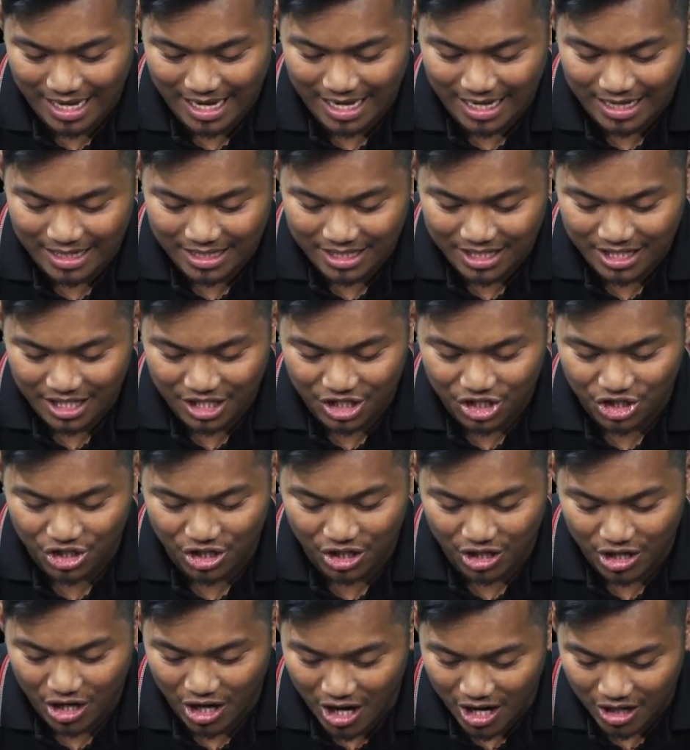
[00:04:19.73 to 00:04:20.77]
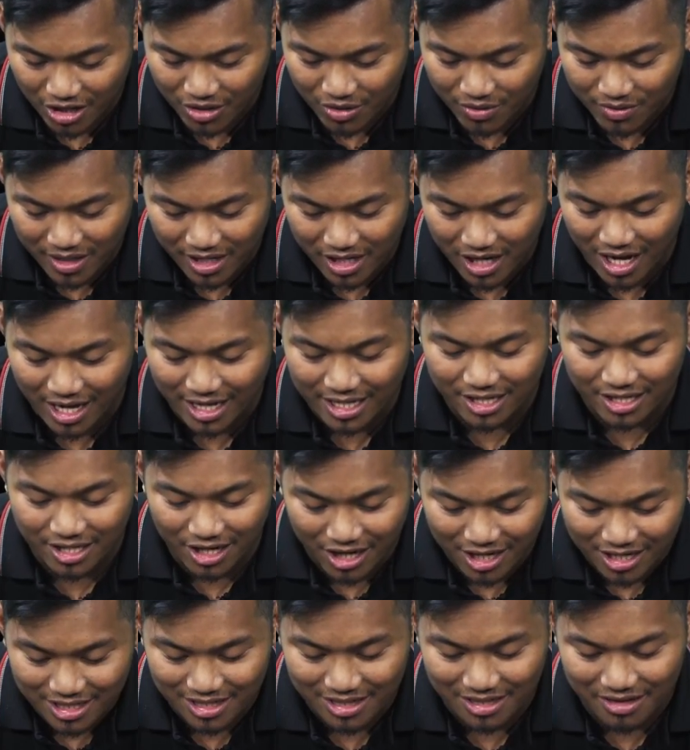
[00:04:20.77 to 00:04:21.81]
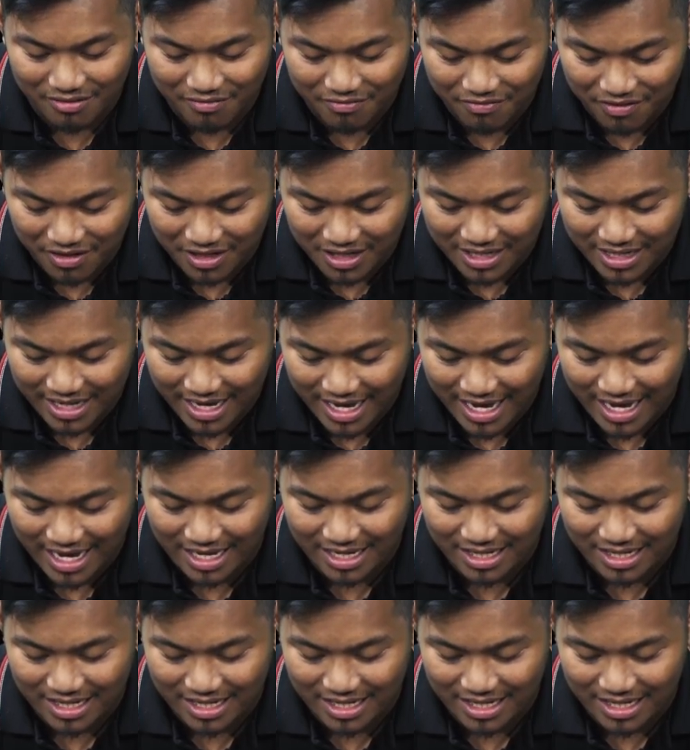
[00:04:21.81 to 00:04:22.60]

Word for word: And in Chicago, they got Dunn, LaVine,